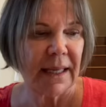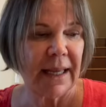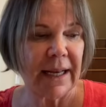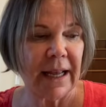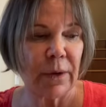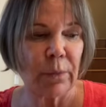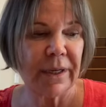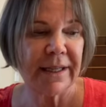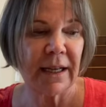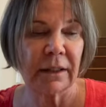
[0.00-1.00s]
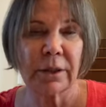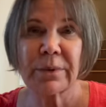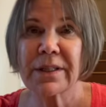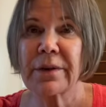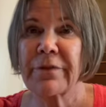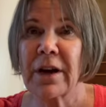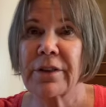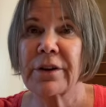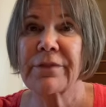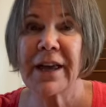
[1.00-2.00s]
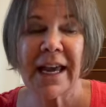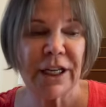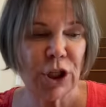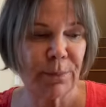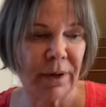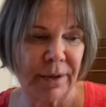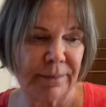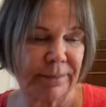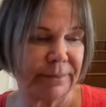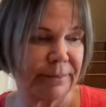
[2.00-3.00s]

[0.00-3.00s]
and Edward Teller was the father of the H-bomb.